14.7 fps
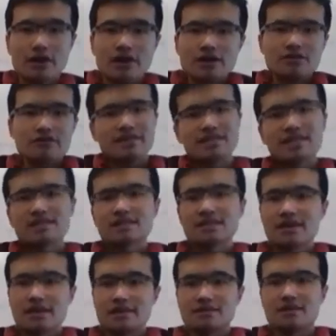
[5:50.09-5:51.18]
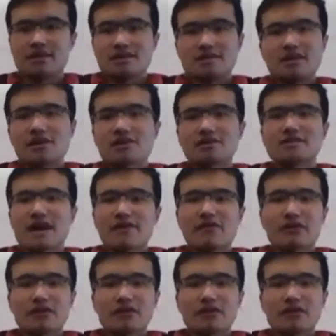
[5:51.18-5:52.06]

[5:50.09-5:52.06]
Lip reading: So in this case, there are several